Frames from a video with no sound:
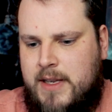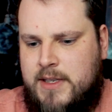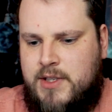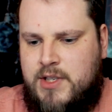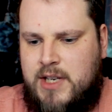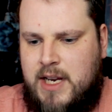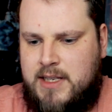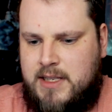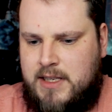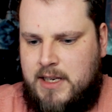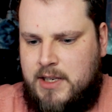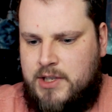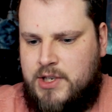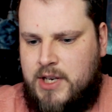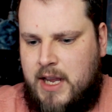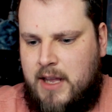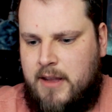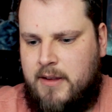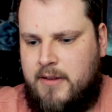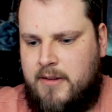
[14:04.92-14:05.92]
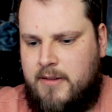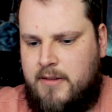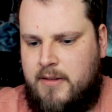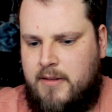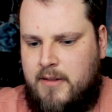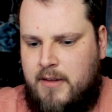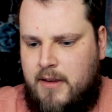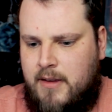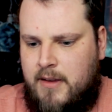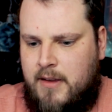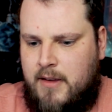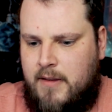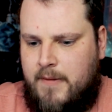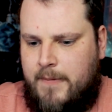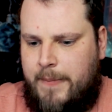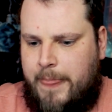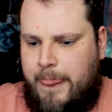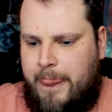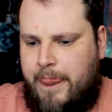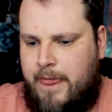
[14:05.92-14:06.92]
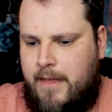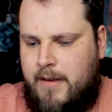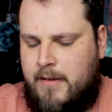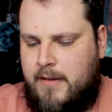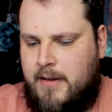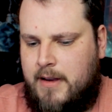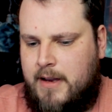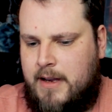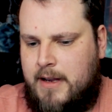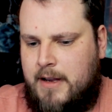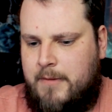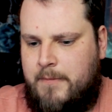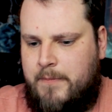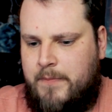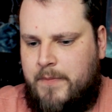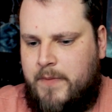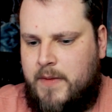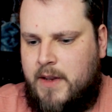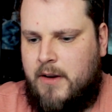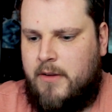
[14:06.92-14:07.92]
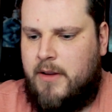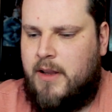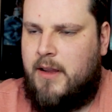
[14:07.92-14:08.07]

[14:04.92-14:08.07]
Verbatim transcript: as Jazzy and Jace. Um, you know,